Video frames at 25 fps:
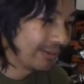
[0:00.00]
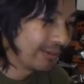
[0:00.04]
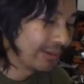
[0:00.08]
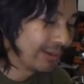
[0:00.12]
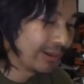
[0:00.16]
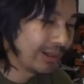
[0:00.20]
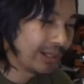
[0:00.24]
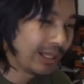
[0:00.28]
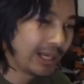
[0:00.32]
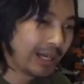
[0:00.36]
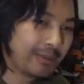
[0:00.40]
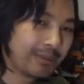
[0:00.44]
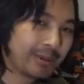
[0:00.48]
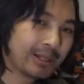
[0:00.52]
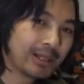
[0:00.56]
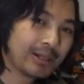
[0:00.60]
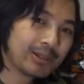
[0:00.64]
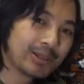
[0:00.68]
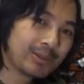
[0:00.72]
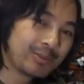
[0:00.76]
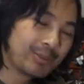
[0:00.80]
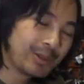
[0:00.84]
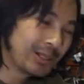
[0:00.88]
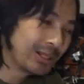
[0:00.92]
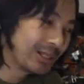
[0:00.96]
we were climbing at
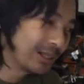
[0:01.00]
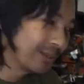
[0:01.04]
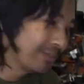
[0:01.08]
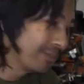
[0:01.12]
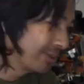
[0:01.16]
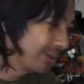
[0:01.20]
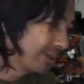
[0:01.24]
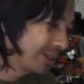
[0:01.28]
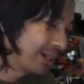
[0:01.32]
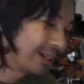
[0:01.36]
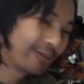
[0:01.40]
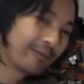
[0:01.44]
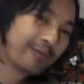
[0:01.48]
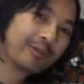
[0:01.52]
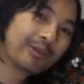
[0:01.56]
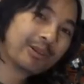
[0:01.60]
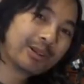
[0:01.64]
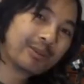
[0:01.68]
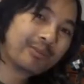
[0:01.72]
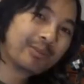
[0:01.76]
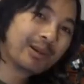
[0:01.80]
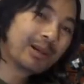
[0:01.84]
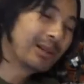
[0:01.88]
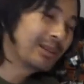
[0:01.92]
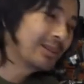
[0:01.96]
speeds up to like
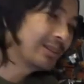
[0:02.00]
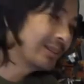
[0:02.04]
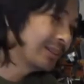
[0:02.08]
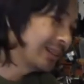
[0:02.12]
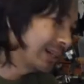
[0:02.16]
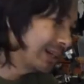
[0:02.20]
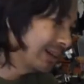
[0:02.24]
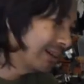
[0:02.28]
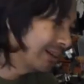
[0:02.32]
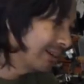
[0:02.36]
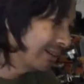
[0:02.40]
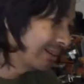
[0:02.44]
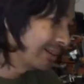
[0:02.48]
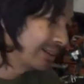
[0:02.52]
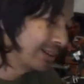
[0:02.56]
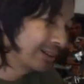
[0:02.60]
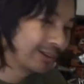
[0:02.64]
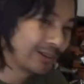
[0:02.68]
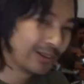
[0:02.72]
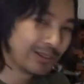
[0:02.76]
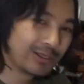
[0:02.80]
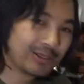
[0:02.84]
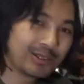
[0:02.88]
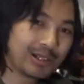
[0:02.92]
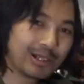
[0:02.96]
40 miles an hour. You
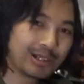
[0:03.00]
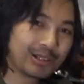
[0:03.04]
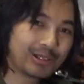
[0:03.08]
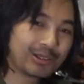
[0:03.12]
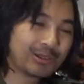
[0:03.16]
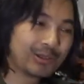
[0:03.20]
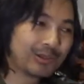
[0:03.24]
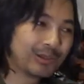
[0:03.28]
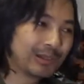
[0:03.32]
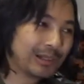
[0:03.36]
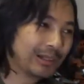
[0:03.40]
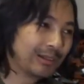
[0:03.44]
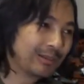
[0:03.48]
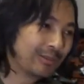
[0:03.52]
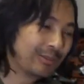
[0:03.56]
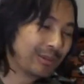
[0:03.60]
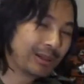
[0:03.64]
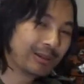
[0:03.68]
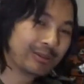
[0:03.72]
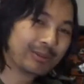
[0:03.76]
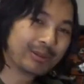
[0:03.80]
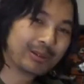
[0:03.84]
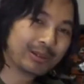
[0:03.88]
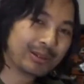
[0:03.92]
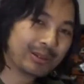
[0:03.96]
know, a stock Sur Ron would
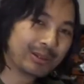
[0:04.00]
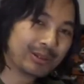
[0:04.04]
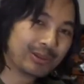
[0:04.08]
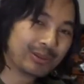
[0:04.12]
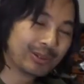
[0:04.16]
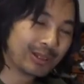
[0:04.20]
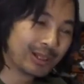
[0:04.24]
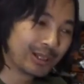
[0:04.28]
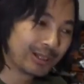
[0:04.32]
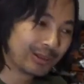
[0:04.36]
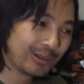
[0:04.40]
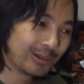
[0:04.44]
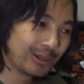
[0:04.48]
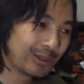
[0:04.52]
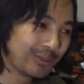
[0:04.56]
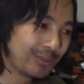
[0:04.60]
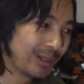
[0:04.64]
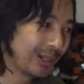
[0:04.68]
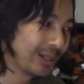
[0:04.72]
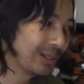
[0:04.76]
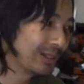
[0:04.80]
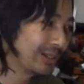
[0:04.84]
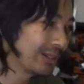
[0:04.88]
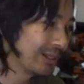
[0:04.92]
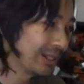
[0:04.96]
probably only do like 30
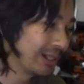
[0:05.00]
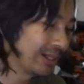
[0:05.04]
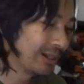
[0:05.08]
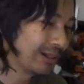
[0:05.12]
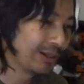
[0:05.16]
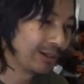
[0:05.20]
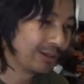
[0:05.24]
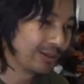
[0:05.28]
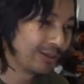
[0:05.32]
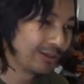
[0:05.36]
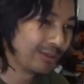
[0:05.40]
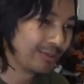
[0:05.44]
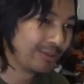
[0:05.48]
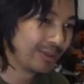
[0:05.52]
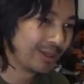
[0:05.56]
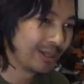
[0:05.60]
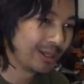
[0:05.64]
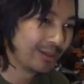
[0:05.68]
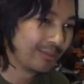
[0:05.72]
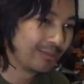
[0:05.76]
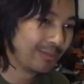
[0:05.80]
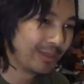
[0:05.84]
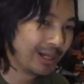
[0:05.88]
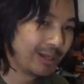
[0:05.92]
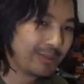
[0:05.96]
miles an hour.
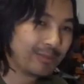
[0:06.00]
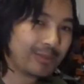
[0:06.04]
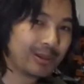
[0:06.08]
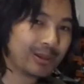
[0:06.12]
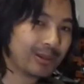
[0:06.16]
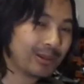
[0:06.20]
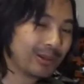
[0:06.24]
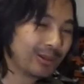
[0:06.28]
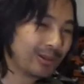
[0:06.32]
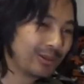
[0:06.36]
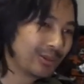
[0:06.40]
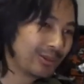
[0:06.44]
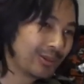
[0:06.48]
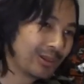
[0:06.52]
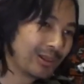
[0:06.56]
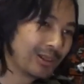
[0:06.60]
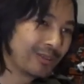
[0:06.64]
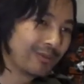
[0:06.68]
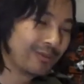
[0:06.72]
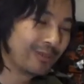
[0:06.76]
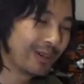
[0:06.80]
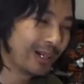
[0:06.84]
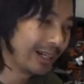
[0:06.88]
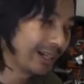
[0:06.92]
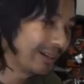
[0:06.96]
It might be able to do
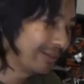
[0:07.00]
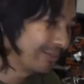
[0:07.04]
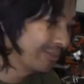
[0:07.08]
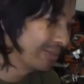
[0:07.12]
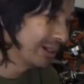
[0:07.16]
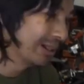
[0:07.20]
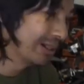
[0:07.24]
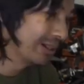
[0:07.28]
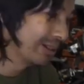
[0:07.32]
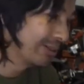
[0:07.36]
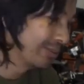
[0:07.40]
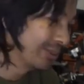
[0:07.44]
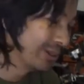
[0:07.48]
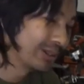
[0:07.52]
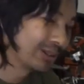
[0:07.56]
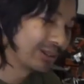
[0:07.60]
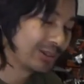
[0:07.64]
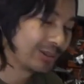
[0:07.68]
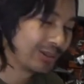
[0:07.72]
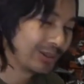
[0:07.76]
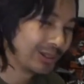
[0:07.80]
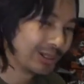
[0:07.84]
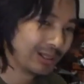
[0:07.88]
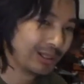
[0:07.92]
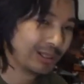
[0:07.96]
35, but it'd be
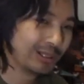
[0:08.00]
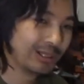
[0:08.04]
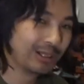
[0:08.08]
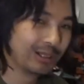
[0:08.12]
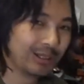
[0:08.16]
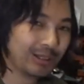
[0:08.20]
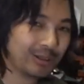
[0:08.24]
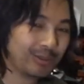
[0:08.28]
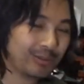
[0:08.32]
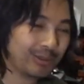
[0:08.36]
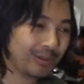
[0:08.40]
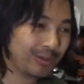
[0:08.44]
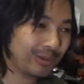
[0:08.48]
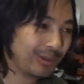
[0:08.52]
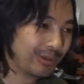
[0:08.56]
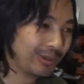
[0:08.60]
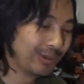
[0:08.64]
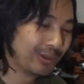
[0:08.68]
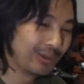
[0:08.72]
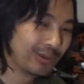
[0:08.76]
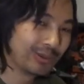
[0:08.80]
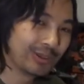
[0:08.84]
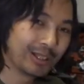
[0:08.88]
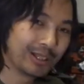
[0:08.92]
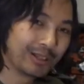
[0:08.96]
struggling, you know. But we were
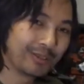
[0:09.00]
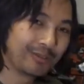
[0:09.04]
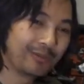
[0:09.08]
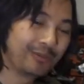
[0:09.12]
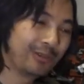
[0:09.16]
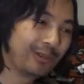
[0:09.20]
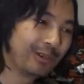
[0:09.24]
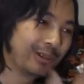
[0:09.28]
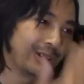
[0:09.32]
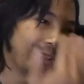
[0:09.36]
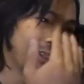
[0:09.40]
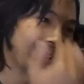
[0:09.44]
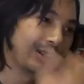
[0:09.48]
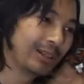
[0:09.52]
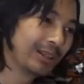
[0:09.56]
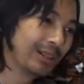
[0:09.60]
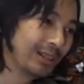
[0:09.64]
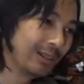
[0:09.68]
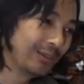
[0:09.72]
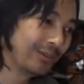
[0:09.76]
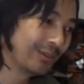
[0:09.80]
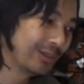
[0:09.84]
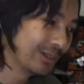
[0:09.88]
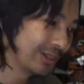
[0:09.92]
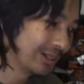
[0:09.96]
doing like 40,
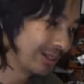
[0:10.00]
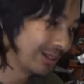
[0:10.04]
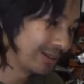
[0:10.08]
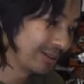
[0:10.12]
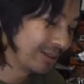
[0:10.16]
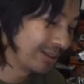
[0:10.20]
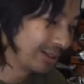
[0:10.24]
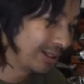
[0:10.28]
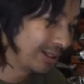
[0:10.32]
and it was like